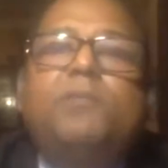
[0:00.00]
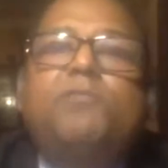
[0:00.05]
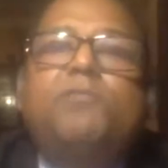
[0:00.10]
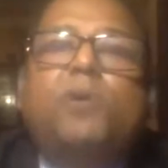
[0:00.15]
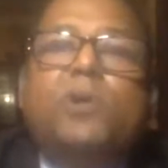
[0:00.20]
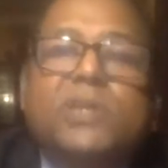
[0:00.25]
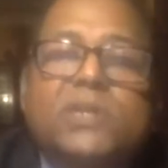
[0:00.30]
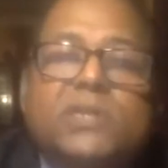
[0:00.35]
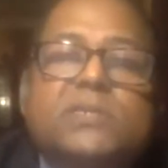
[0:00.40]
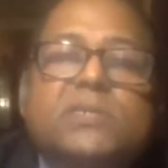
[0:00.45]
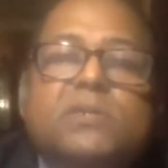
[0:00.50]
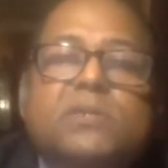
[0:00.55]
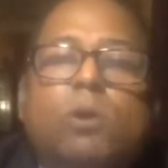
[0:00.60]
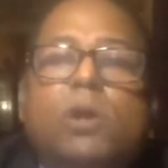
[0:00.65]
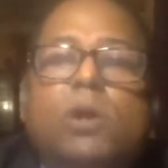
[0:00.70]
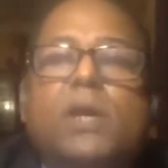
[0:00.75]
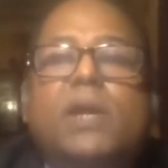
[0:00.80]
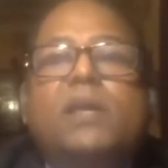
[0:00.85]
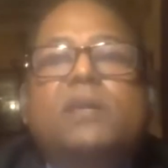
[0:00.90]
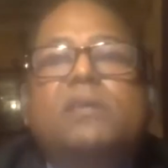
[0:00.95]
for this
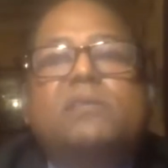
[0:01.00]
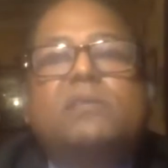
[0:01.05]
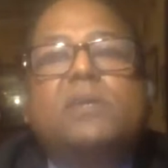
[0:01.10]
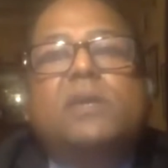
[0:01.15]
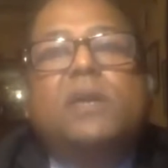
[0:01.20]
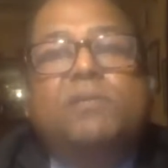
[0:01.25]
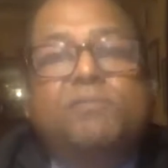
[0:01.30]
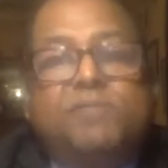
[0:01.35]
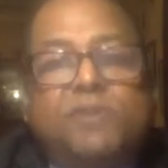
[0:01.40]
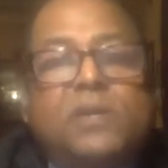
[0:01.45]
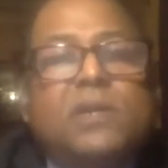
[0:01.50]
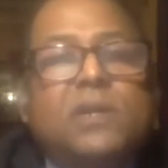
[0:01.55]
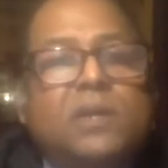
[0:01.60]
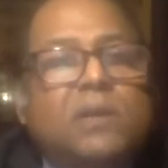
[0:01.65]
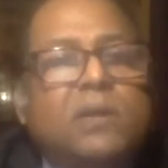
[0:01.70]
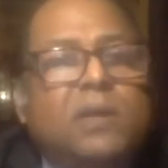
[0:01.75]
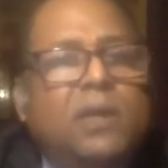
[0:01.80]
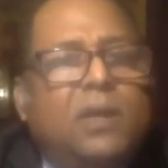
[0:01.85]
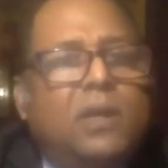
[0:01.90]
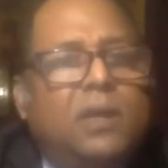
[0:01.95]
organizing effort.
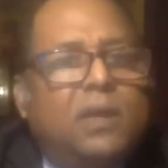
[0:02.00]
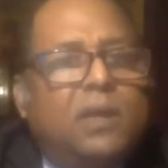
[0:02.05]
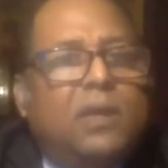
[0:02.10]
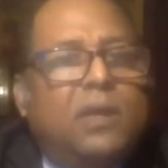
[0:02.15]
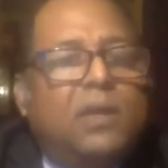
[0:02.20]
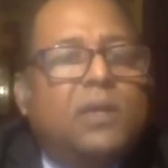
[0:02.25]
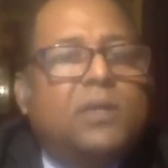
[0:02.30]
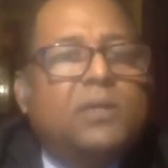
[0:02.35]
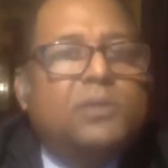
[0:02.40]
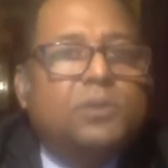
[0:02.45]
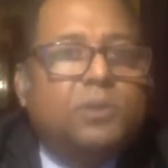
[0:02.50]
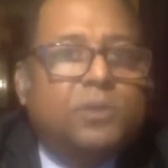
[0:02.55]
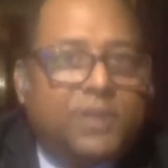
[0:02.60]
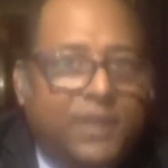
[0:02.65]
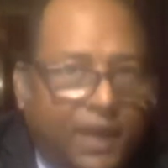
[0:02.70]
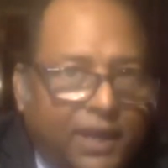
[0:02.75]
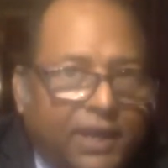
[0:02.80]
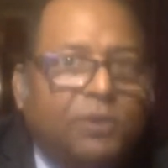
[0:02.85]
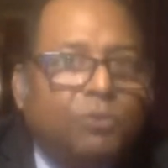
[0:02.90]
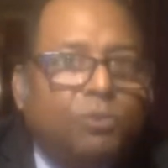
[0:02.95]
So
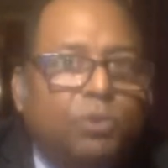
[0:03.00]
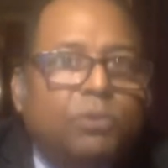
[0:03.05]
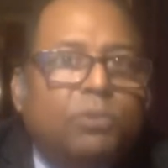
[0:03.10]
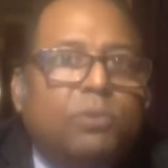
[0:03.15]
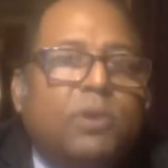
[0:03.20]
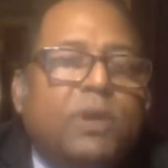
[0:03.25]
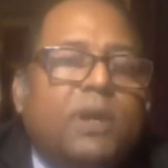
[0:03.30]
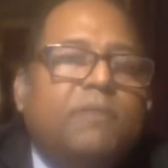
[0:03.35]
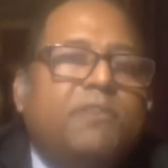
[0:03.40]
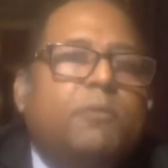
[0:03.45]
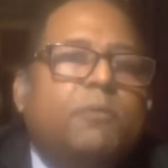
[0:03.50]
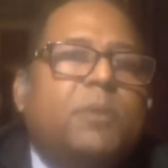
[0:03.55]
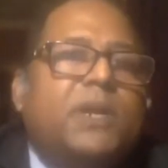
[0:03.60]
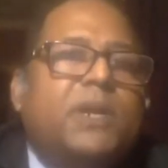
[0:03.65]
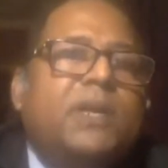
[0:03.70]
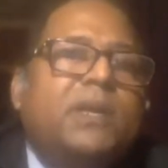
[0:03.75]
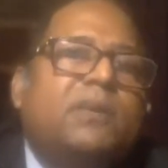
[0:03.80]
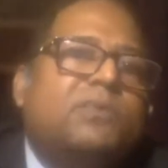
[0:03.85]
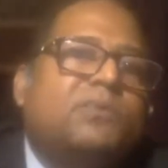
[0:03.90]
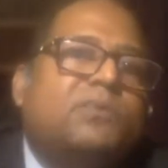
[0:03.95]
thank you,
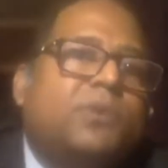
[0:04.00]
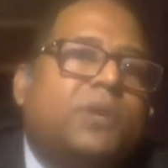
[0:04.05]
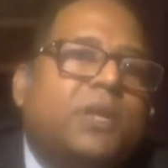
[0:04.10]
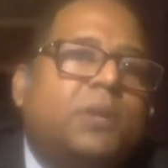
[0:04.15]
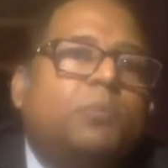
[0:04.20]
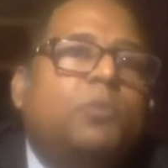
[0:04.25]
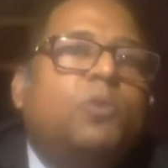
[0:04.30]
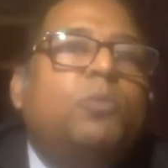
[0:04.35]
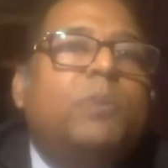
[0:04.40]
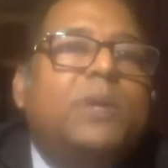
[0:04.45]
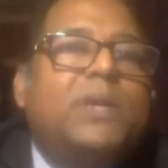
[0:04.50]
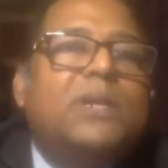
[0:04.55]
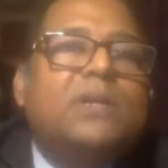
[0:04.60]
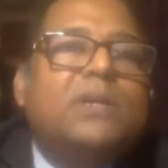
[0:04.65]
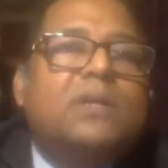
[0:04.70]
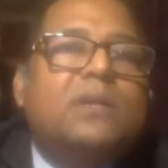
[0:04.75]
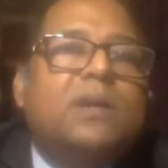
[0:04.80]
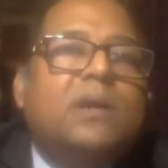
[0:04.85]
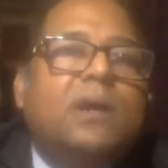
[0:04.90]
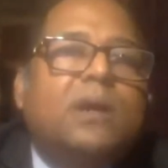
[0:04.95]
everybody. So in a moment,
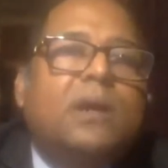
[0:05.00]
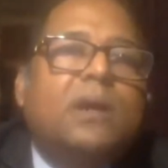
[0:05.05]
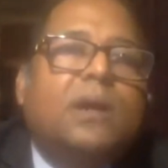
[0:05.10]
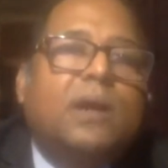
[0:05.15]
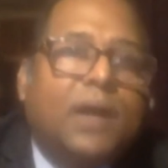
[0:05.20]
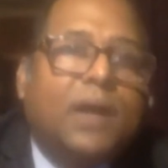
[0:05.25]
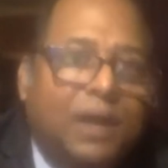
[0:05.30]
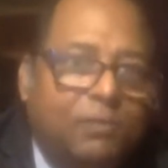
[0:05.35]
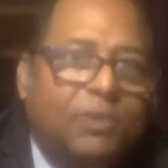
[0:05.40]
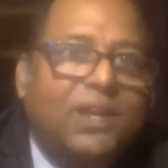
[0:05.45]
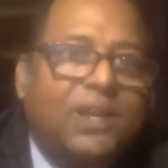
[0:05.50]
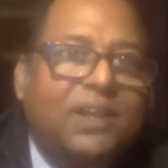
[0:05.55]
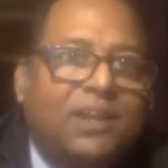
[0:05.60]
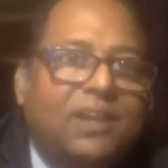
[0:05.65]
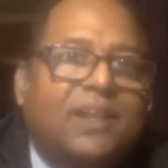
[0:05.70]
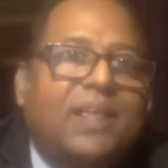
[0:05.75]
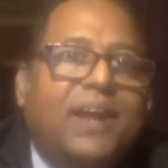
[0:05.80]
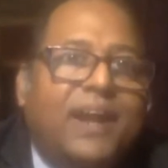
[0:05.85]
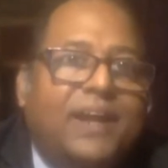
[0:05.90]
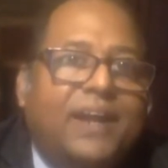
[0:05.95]
I will
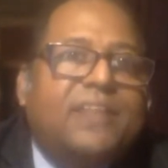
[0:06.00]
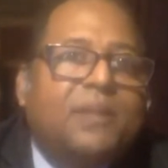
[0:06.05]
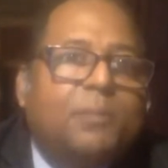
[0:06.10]
end the